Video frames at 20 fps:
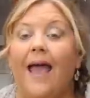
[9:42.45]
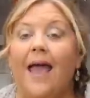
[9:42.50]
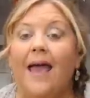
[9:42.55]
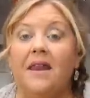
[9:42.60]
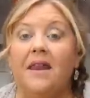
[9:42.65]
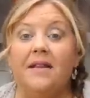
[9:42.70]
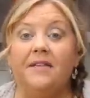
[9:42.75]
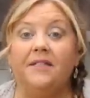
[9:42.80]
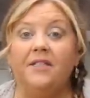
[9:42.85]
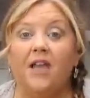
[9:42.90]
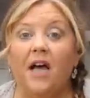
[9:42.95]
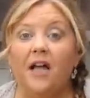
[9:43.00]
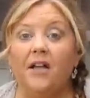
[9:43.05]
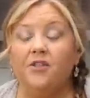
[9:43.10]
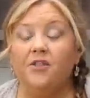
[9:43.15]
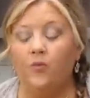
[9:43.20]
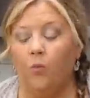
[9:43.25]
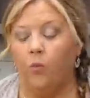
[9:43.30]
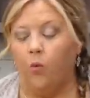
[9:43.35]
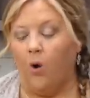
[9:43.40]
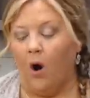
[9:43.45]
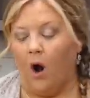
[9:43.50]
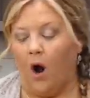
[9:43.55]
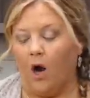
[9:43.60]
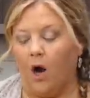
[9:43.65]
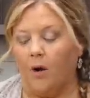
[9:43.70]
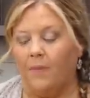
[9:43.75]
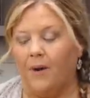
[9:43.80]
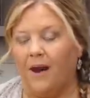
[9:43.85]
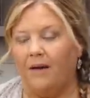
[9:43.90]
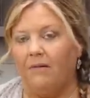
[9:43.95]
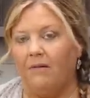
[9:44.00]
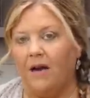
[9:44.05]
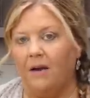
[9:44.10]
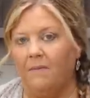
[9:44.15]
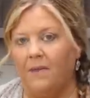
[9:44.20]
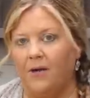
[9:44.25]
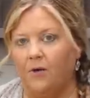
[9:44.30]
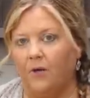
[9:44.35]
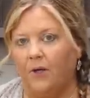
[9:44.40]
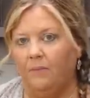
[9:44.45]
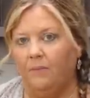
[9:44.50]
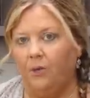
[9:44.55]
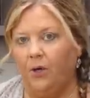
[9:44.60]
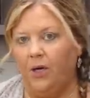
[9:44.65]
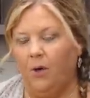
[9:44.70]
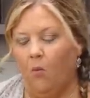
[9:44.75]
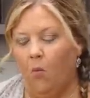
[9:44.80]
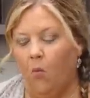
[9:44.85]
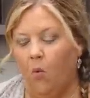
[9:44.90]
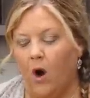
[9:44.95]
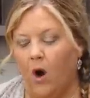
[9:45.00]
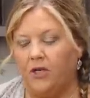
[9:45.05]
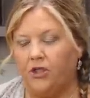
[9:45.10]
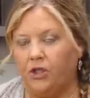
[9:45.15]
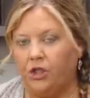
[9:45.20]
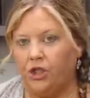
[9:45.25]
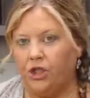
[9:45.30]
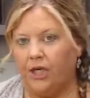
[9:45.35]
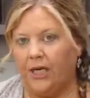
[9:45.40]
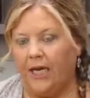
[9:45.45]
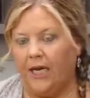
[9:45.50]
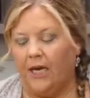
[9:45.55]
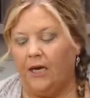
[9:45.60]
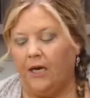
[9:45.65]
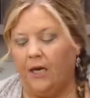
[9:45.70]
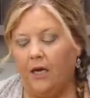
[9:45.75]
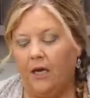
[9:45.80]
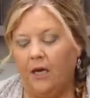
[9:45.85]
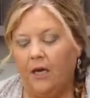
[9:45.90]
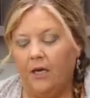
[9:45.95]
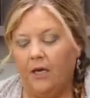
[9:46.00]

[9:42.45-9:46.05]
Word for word: and it does work, but I recommend only putting one chicken